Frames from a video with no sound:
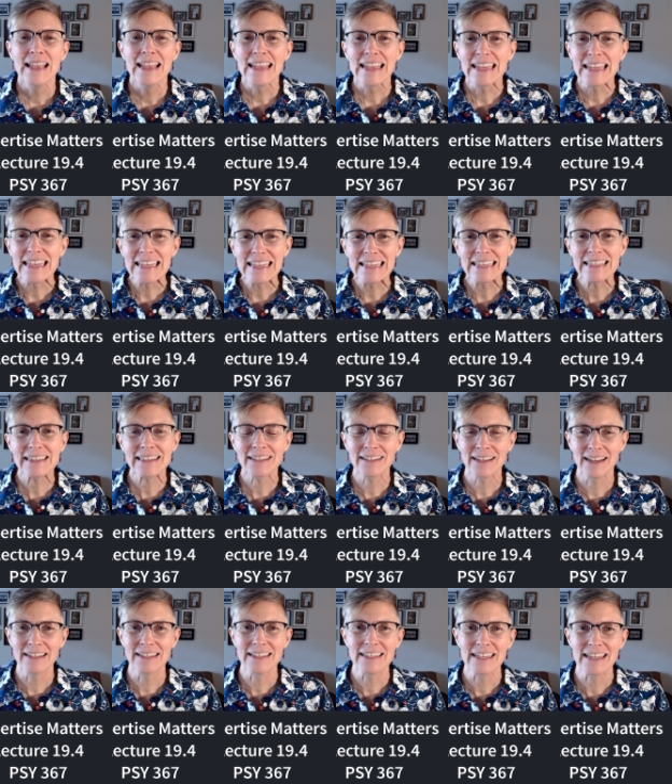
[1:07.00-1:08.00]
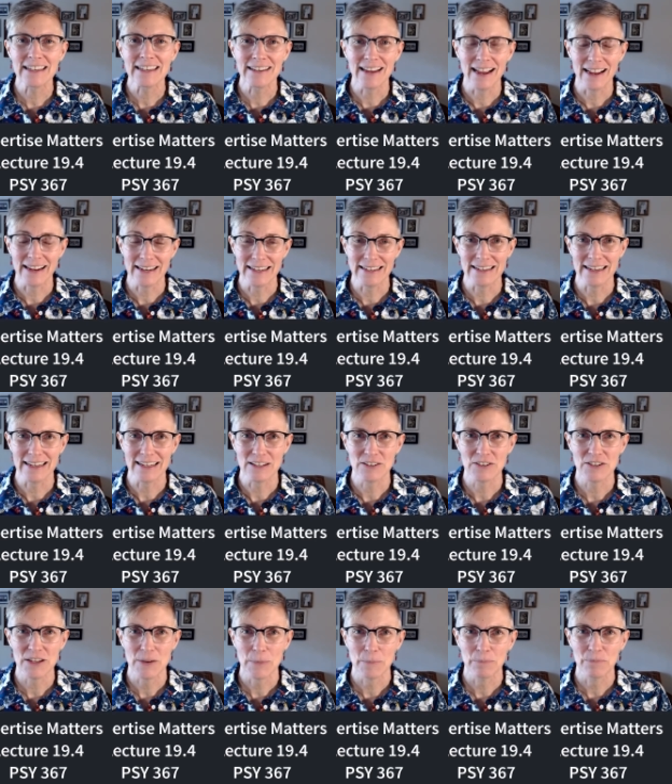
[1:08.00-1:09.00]
In the 1990s,
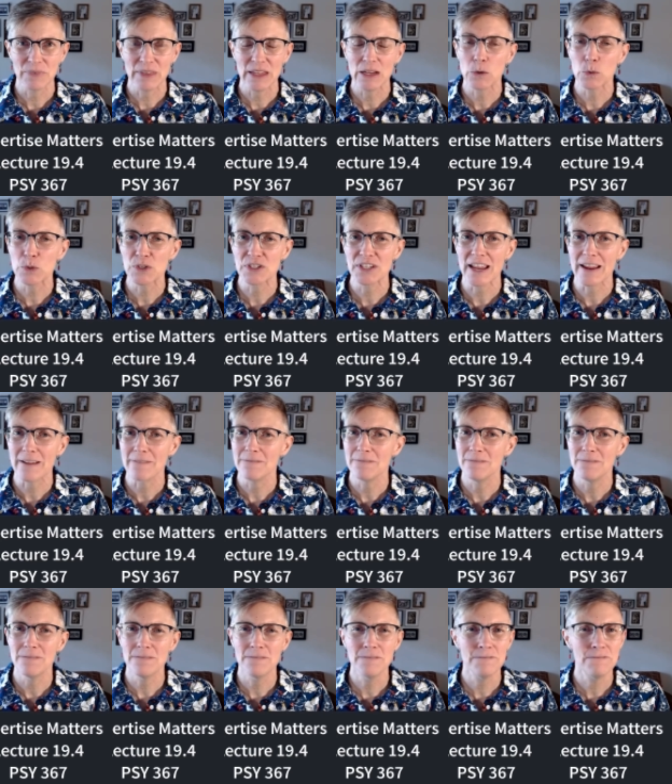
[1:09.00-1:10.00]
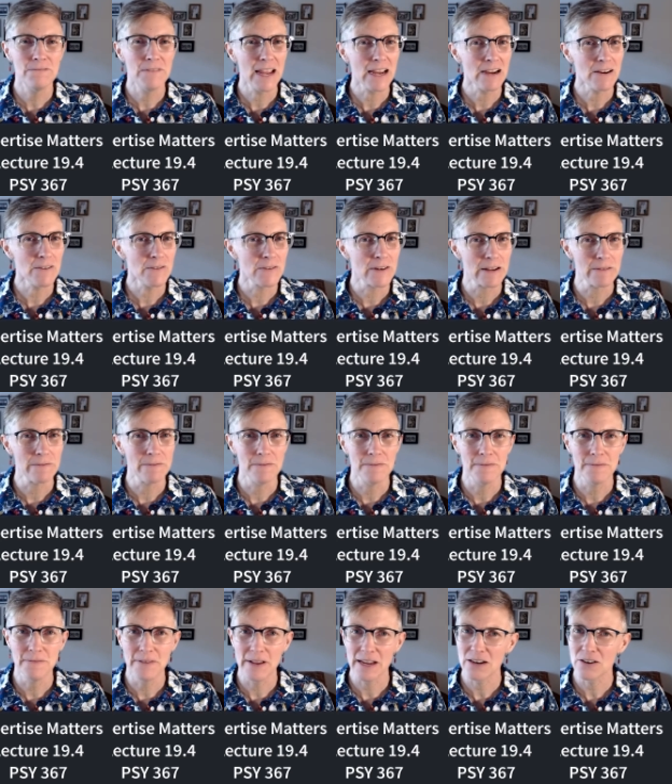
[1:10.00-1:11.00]
there was a very,
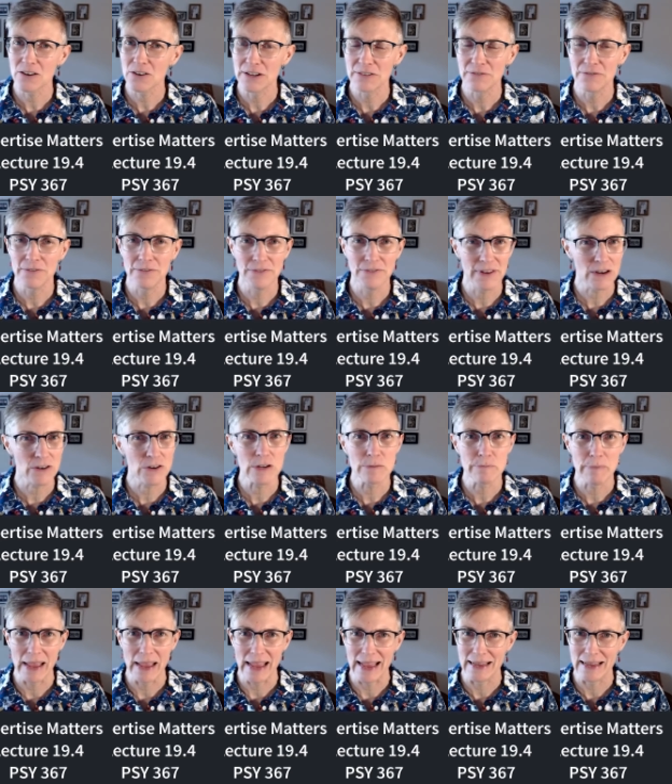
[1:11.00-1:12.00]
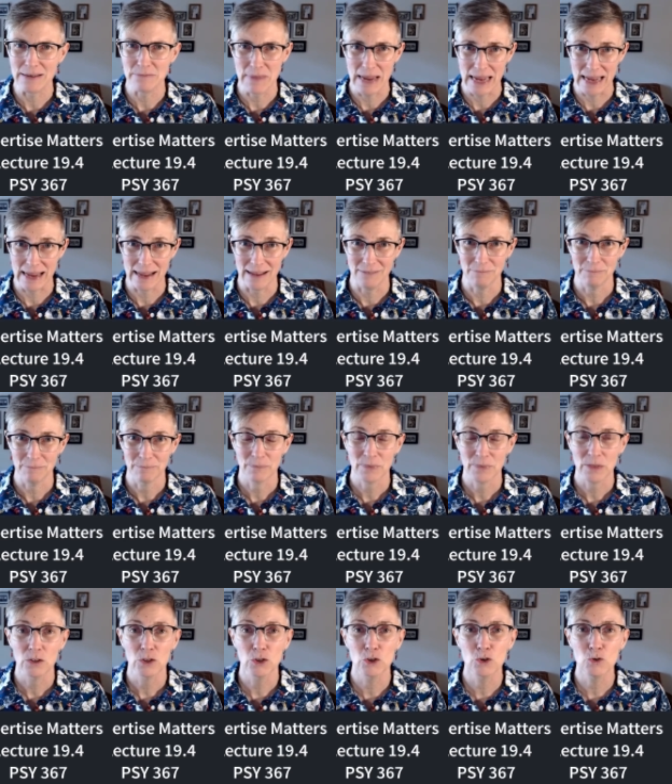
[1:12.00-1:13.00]
very, very bad man
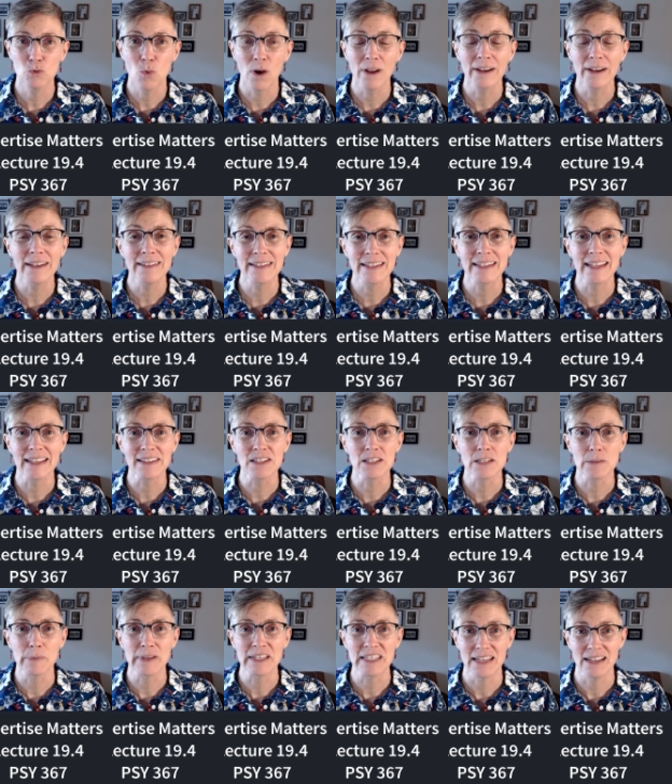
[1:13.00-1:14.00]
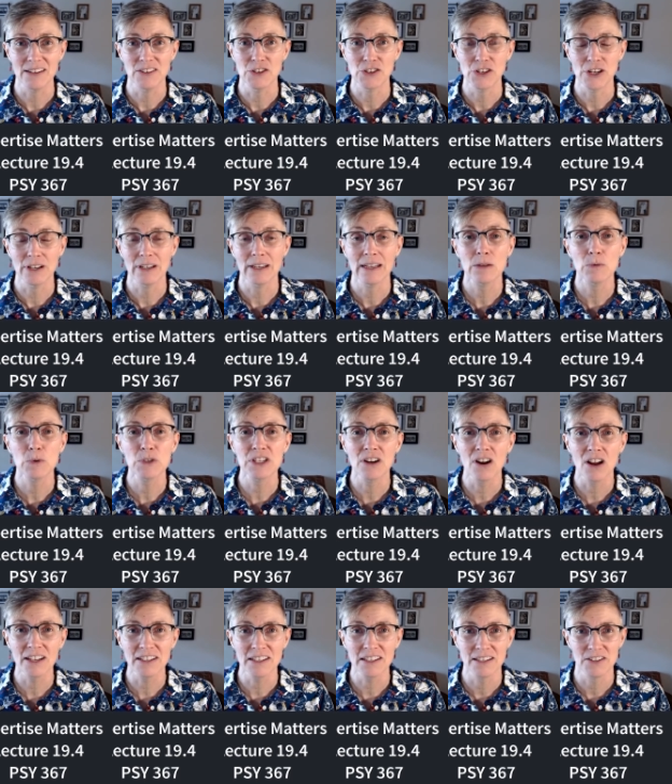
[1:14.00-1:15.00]
who wanted to get some attention. He was an
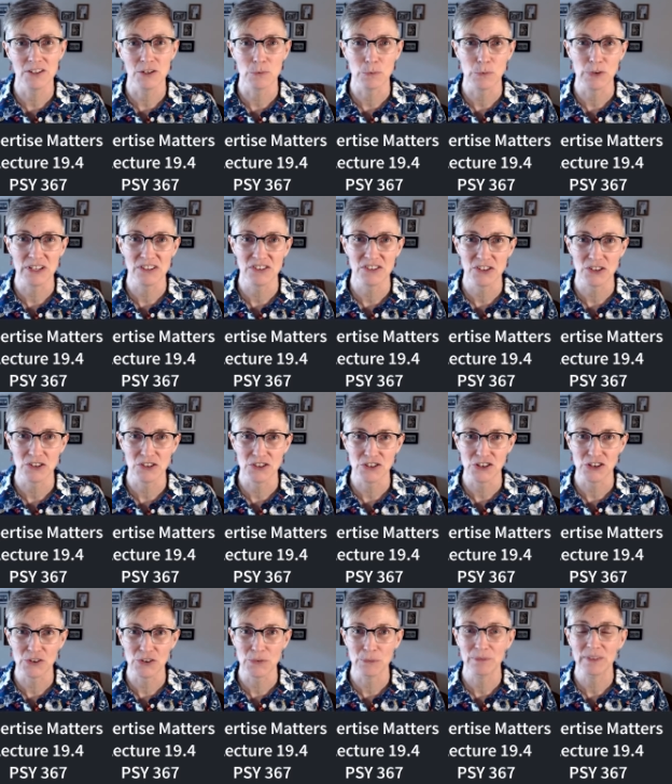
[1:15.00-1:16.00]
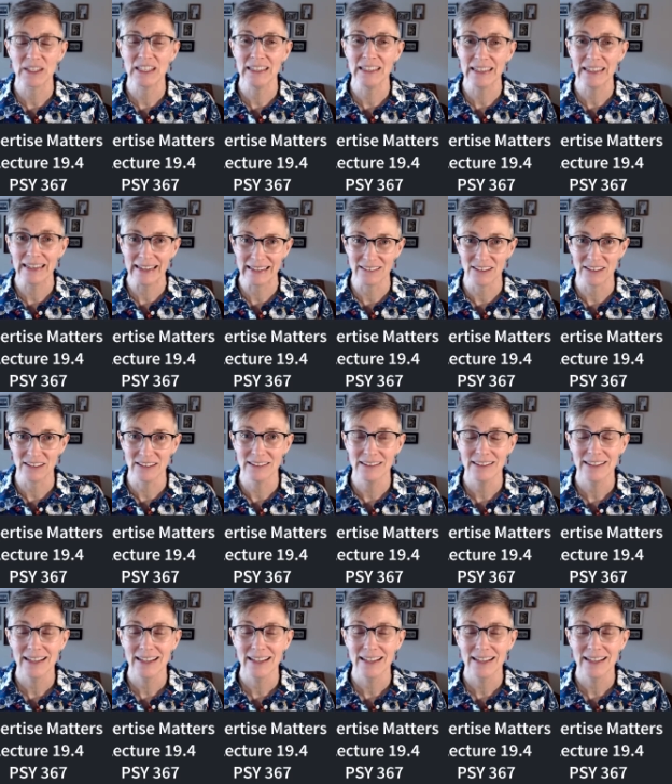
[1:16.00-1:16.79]
autism researcher in England,